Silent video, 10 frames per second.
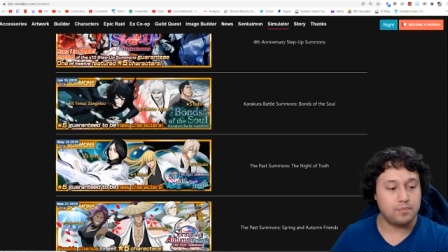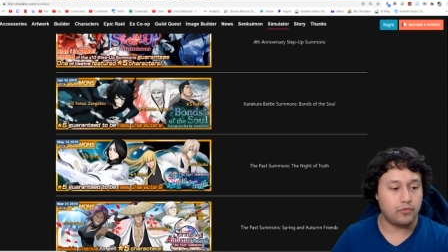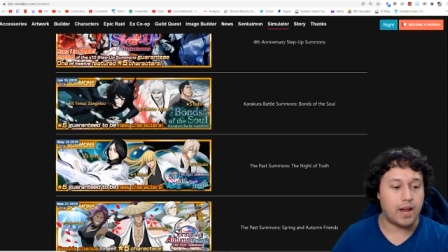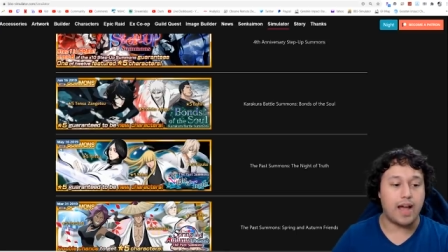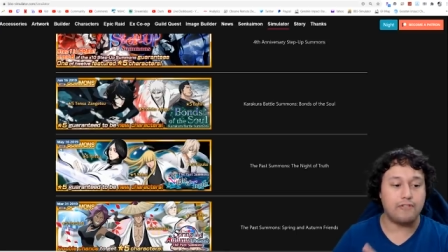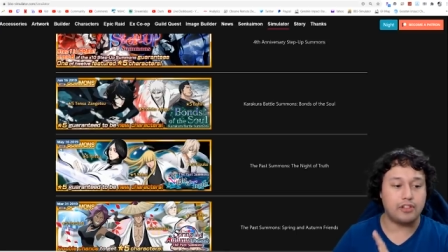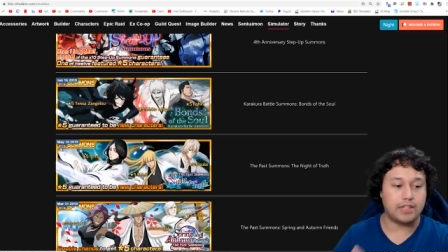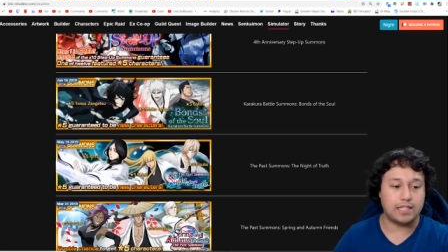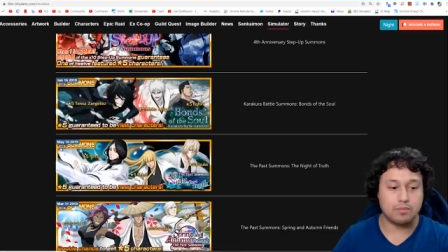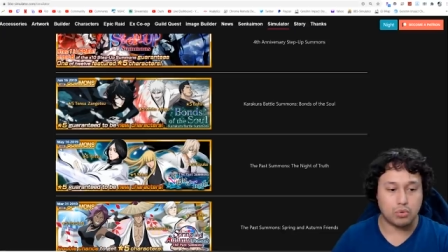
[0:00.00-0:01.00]
Right, I feel like
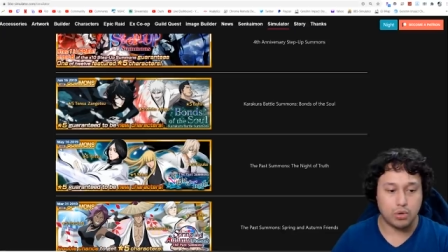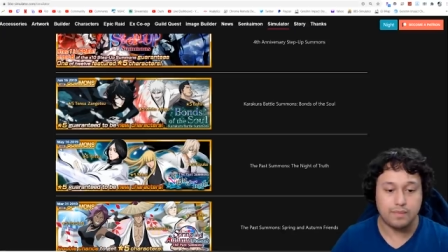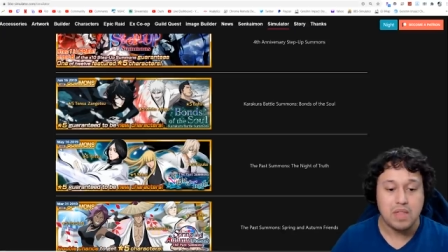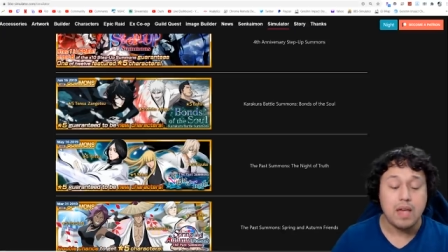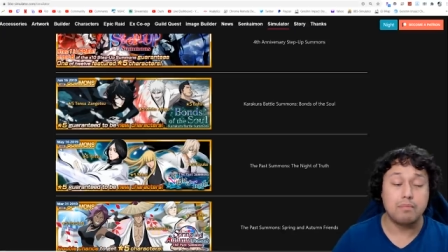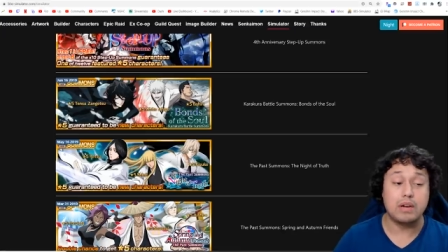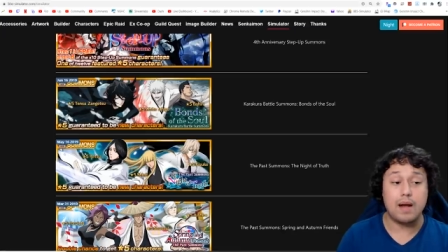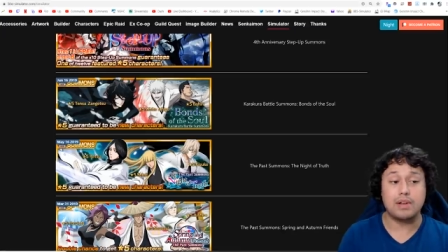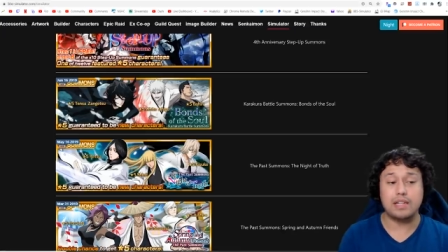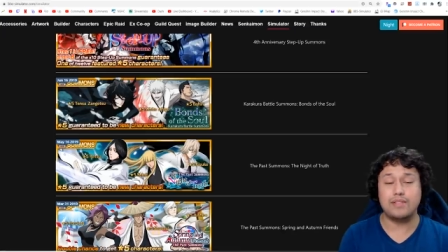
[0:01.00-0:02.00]
that's important. But
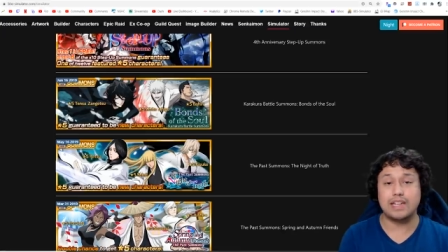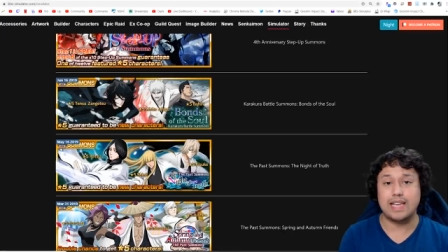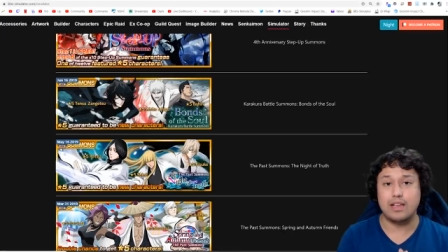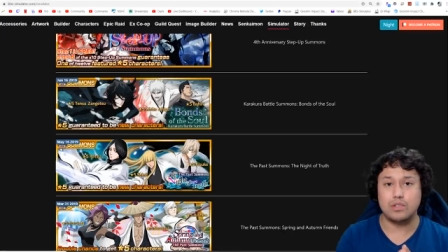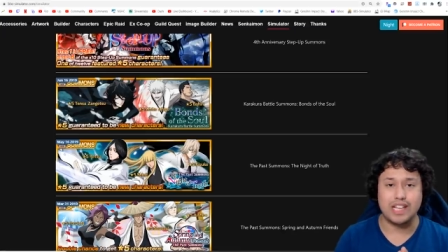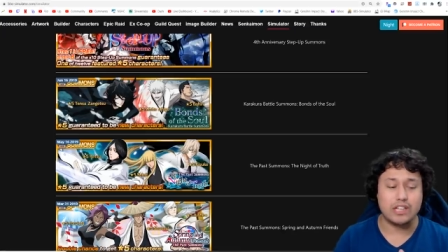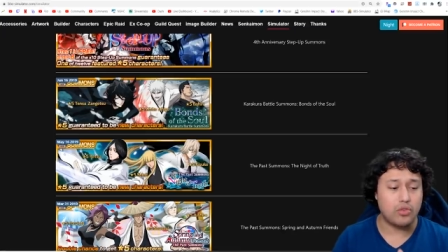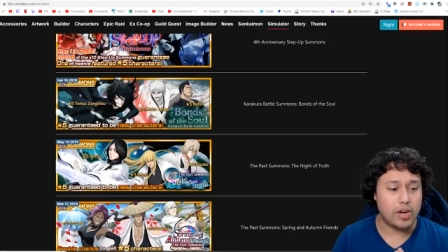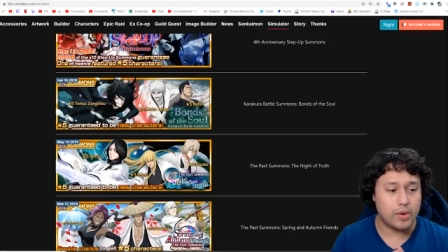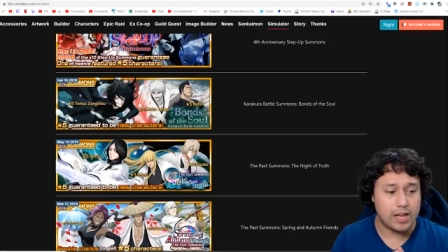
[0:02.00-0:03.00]
I'm gonna leave it at that. You guys,
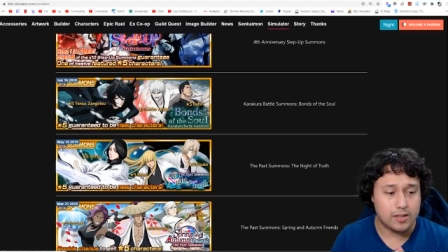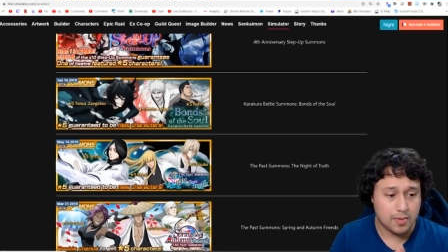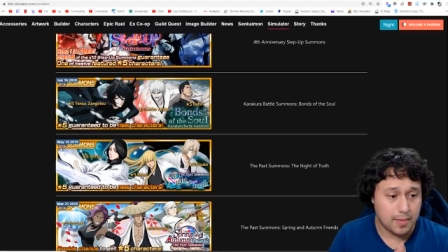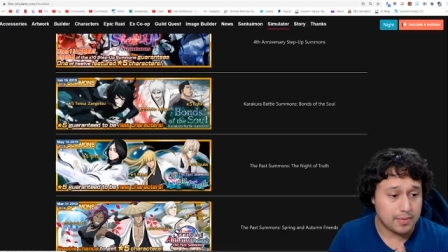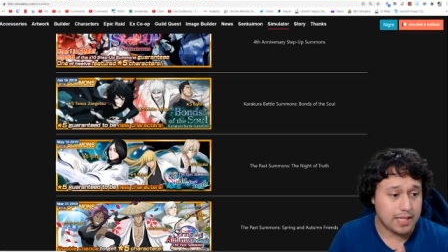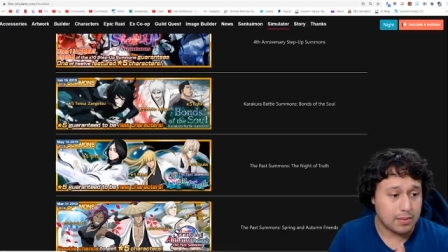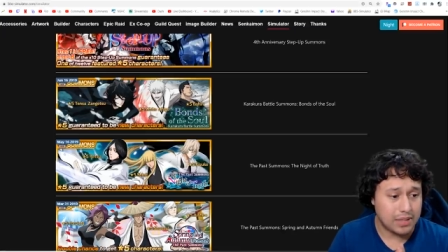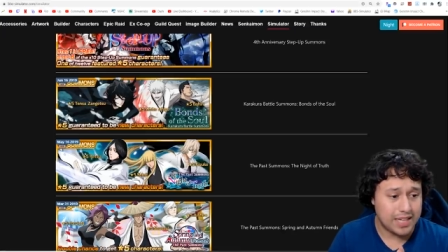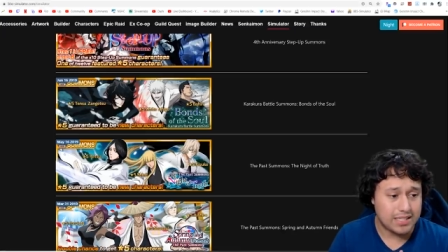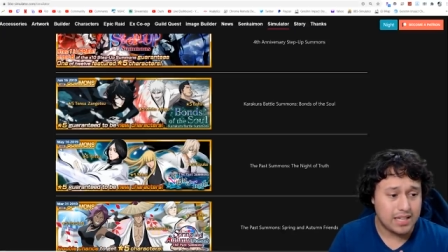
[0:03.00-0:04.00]
grind on catch up, up, stay
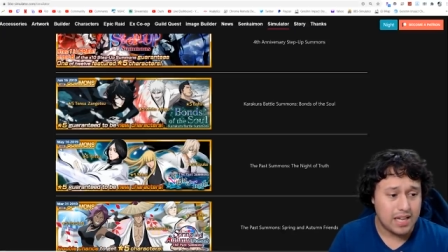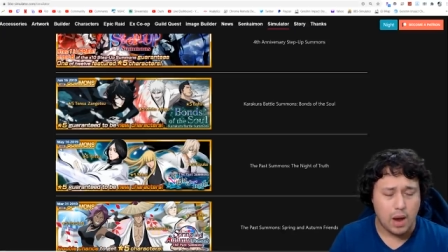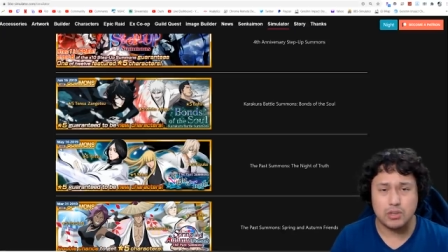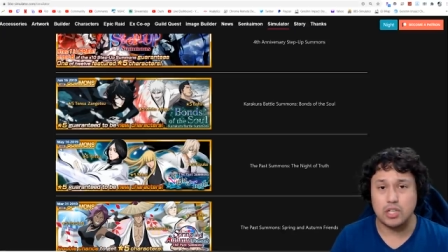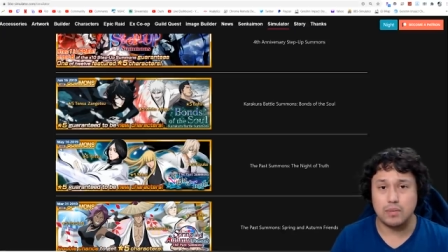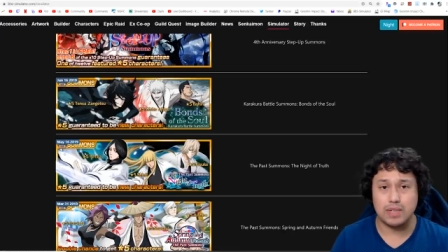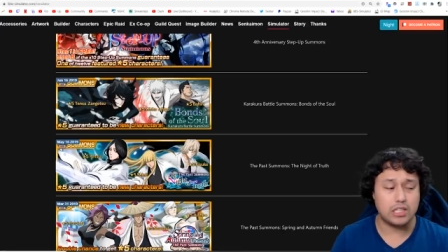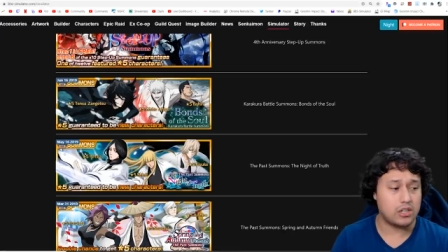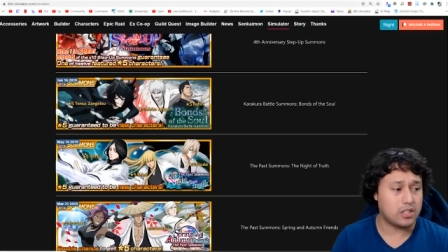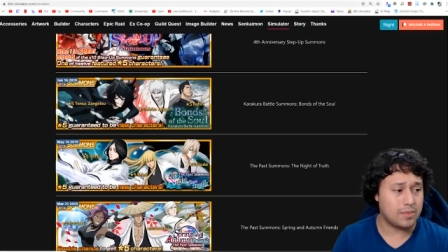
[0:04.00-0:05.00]
blessed. I wish you all the best
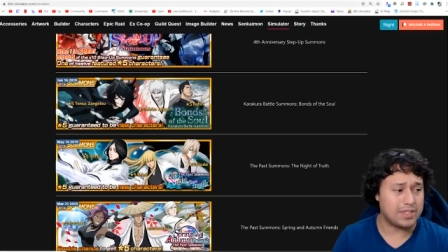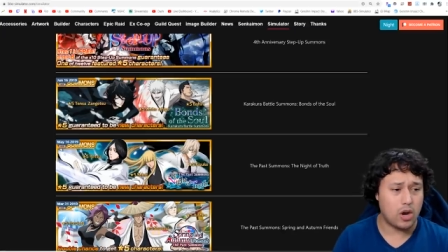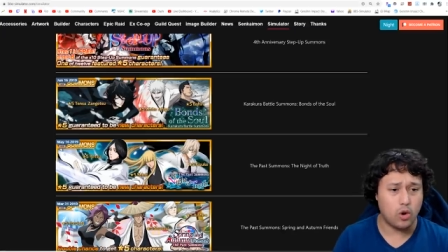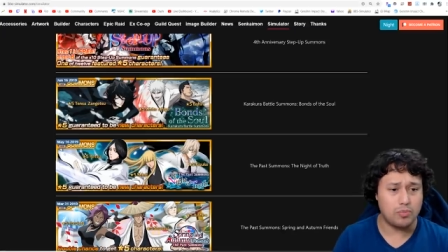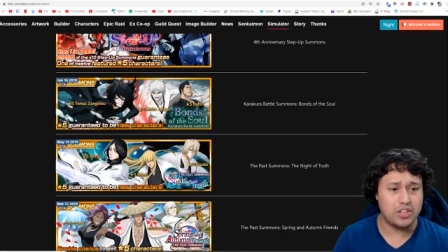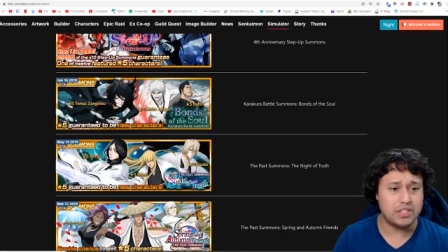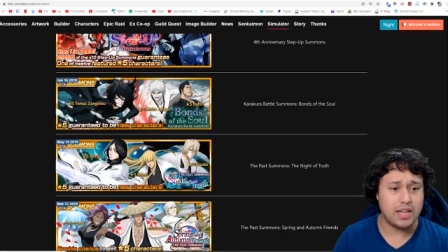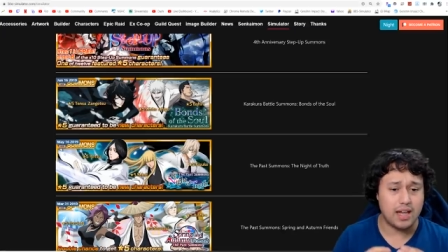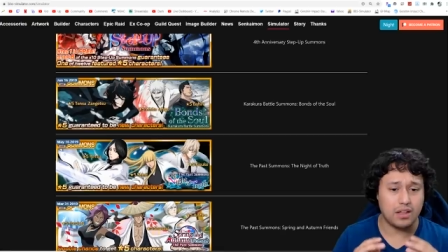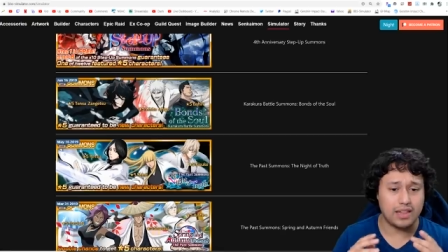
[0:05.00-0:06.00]
luck in your summons. I hope this
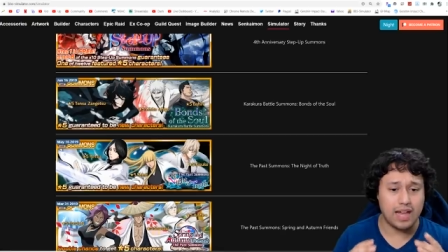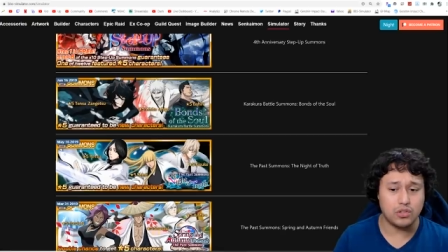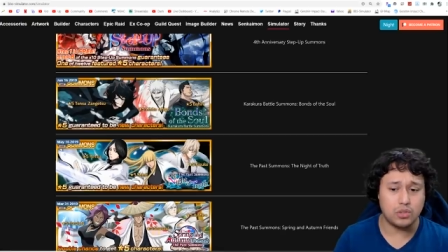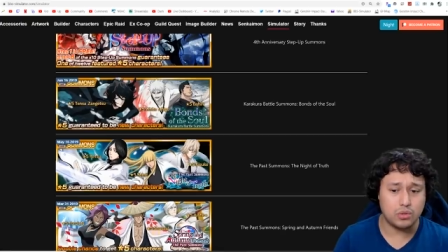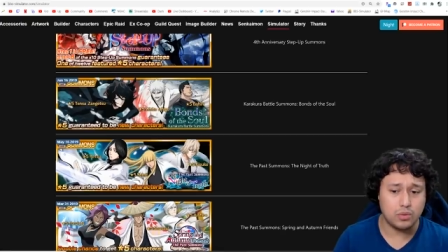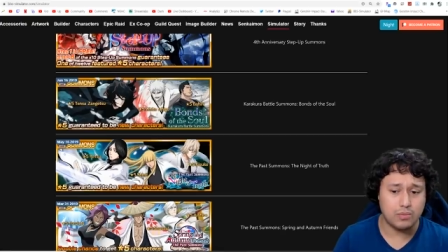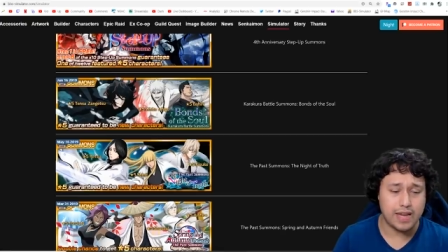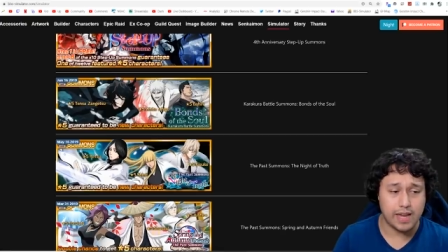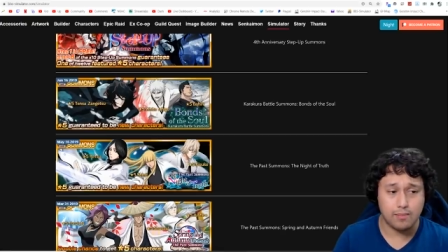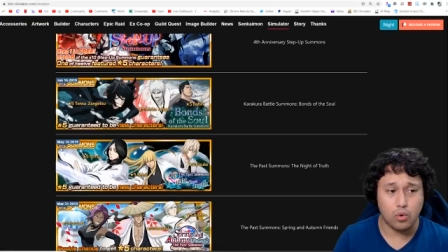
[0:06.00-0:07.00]
allows you to
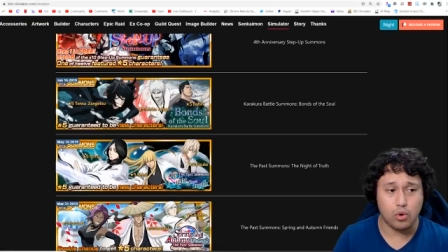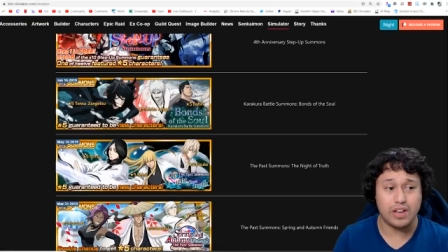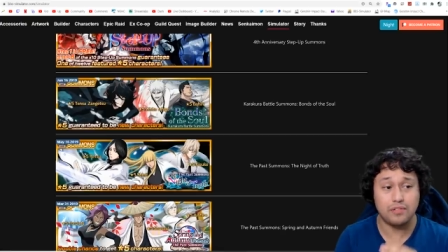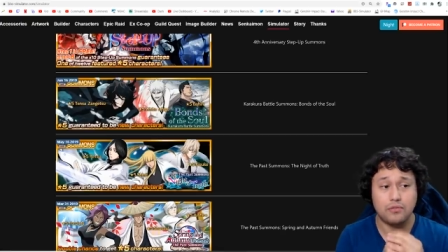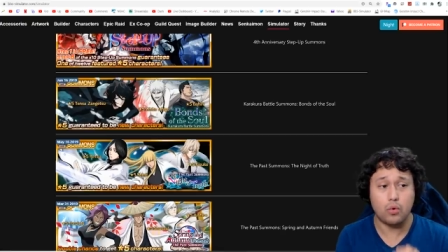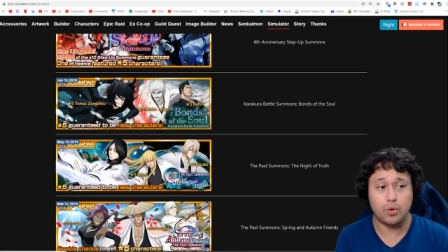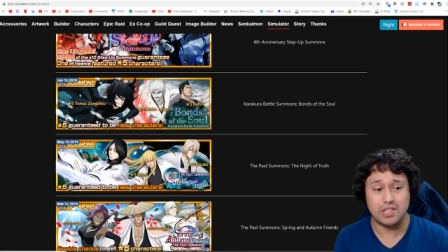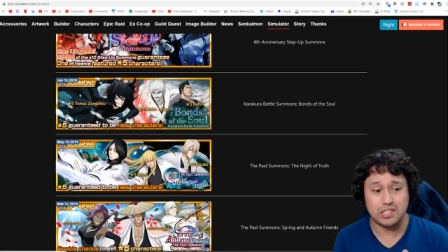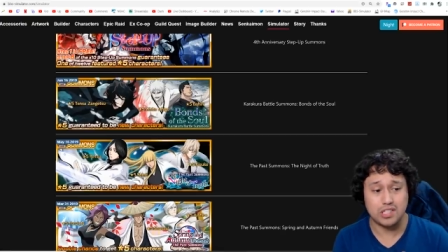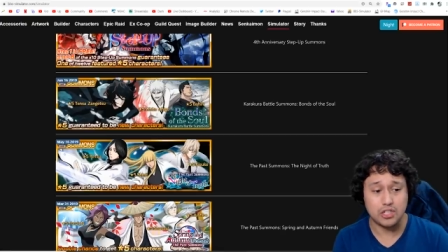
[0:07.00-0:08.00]
make a more informed
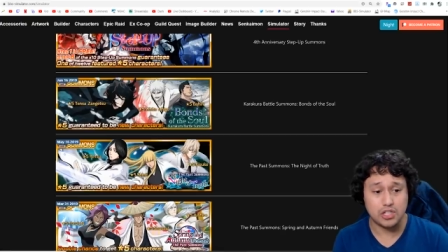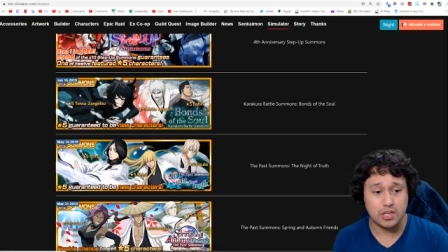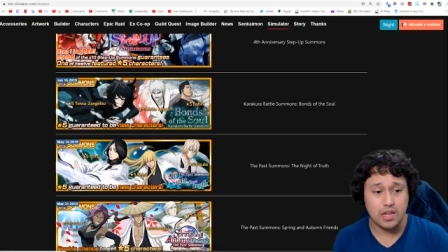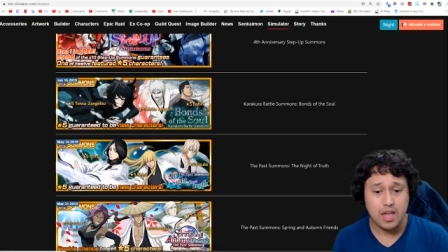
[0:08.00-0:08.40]
decision.